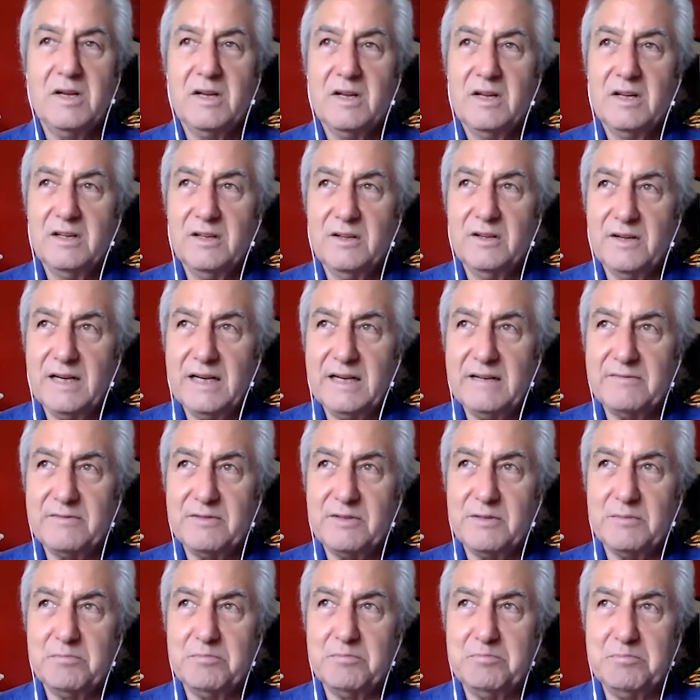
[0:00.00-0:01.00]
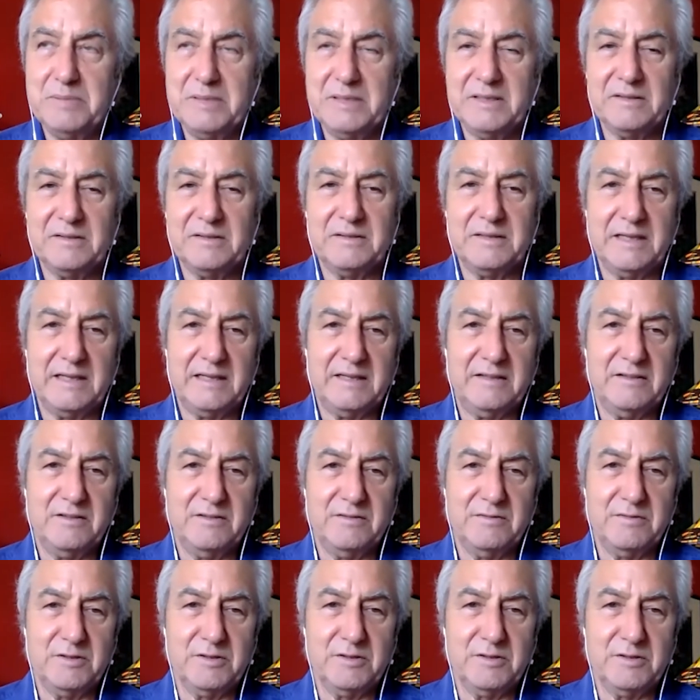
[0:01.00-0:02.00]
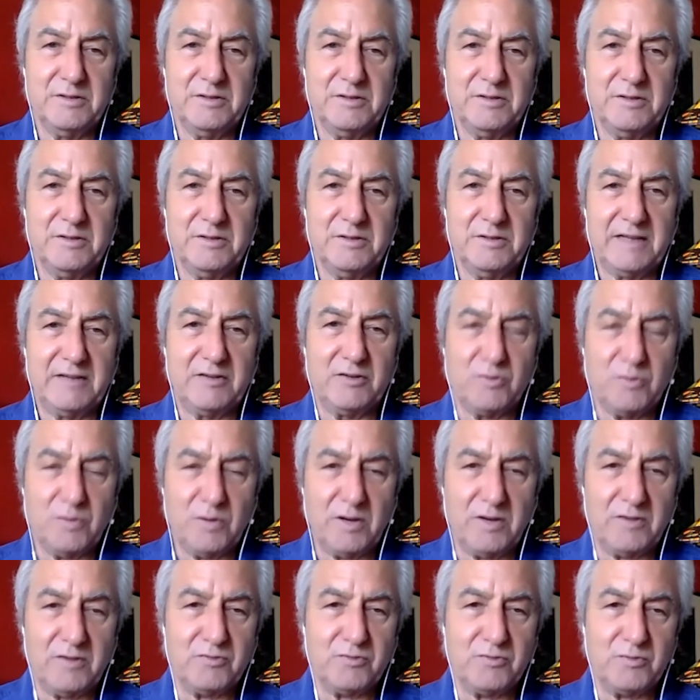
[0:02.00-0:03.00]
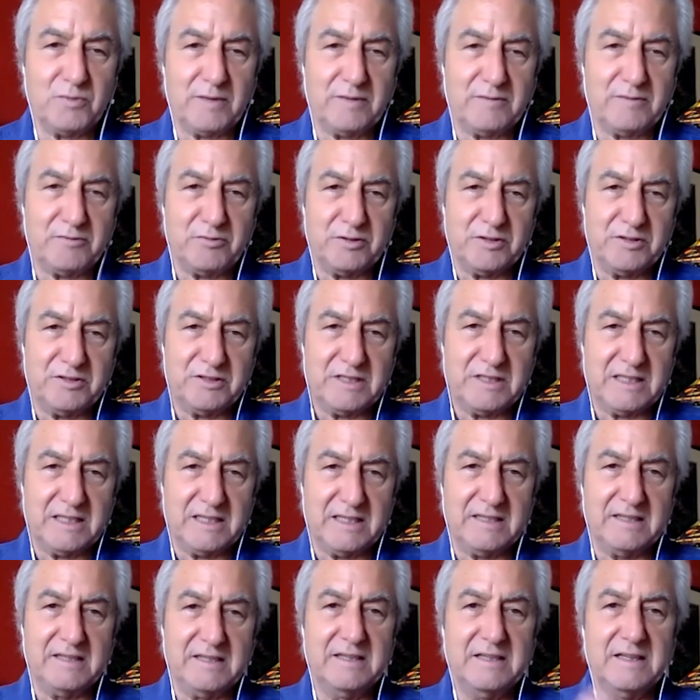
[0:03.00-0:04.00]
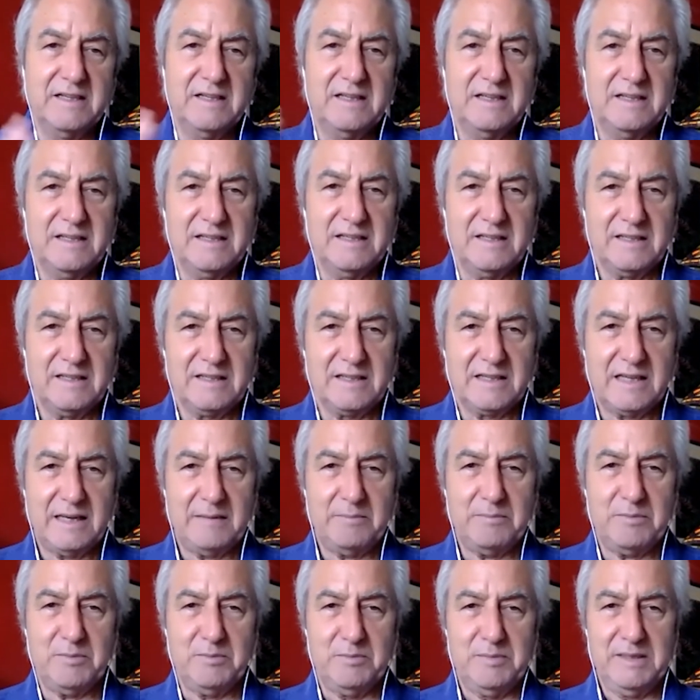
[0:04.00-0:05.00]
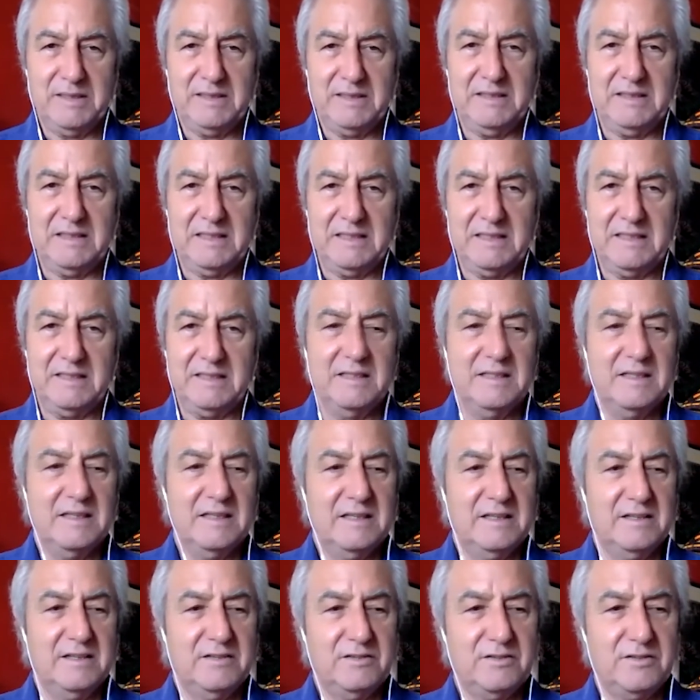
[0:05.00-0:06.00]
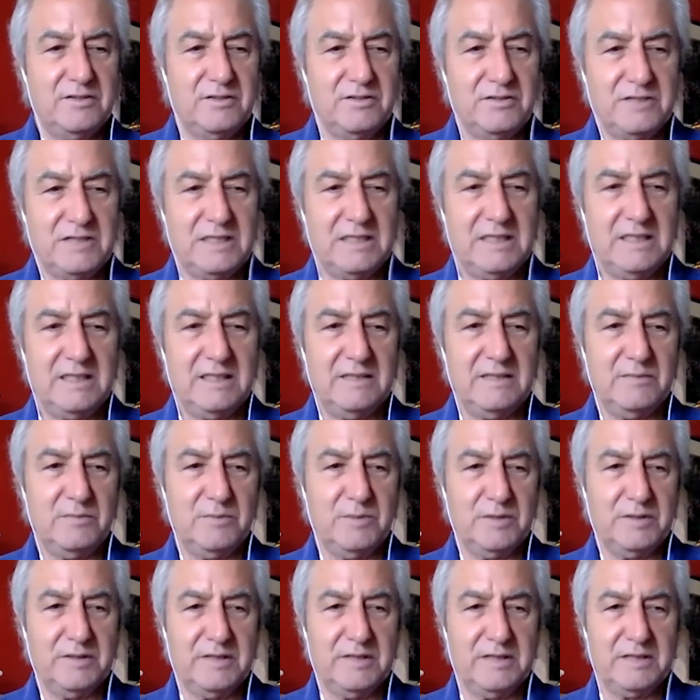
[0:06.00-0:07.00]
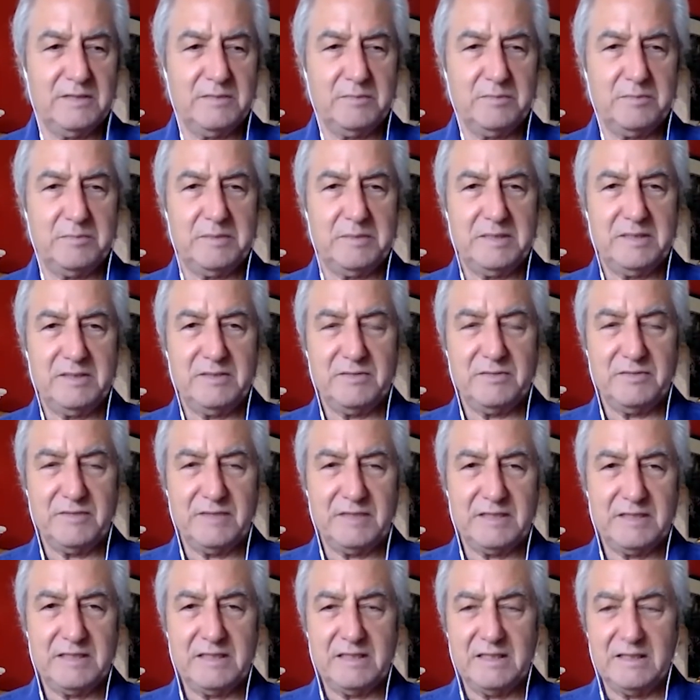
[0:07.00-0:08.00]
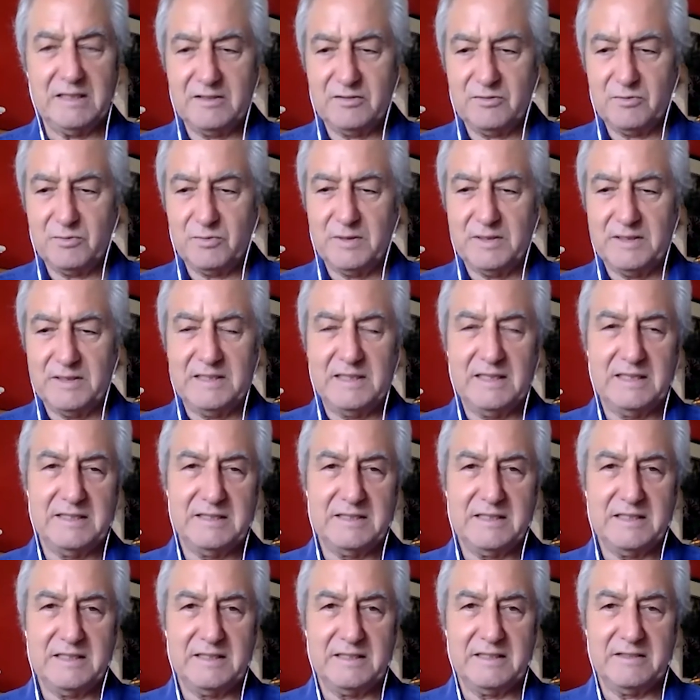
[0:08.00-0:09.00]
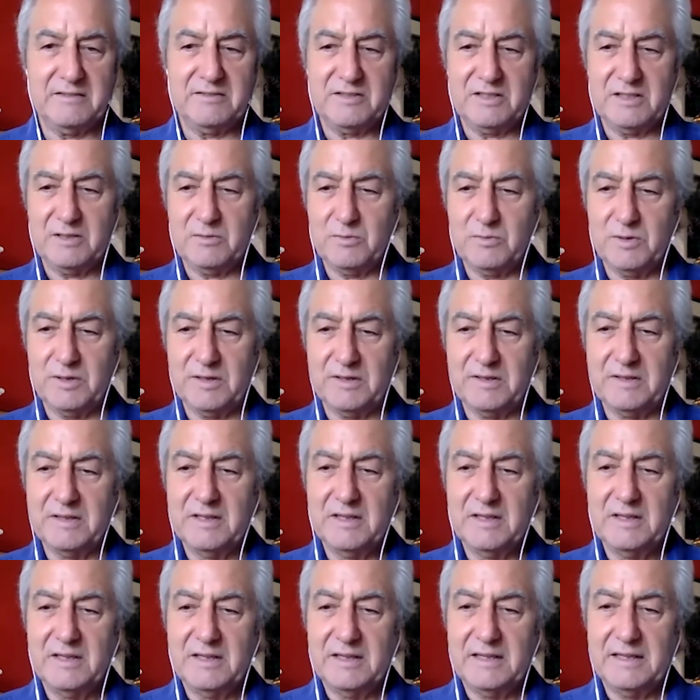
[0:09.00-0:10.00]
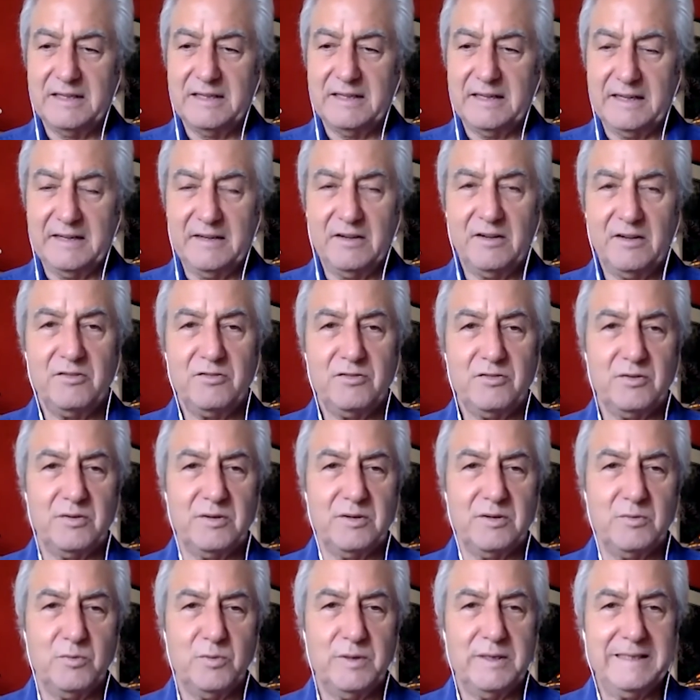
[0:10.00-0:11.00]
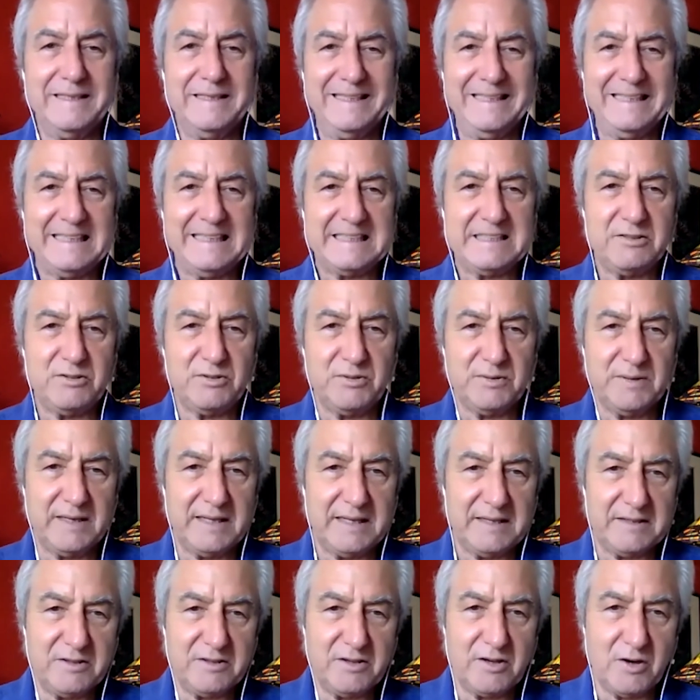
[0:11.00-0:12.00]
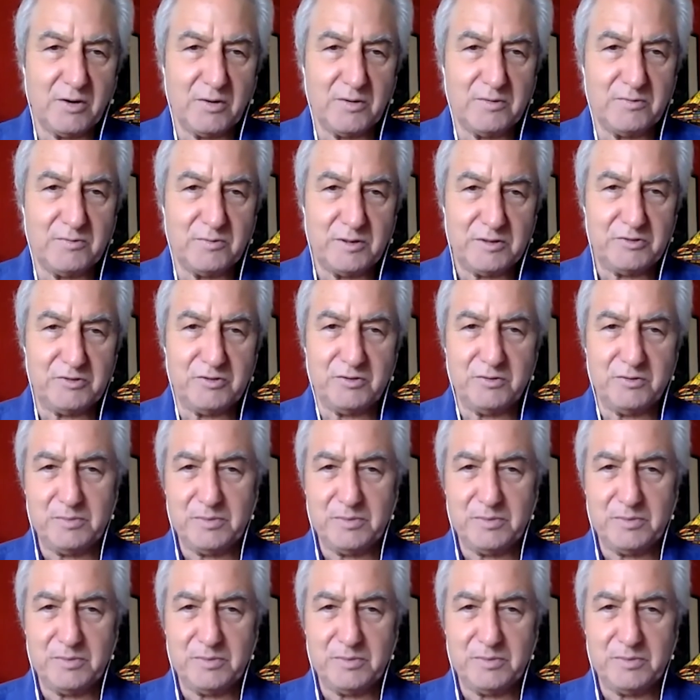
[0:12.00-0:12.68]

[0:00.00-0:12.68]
You have to build a diversified cross-referencing capability to see where this piece fits and this one doesn't, and see where, and also a willingness to let go of what you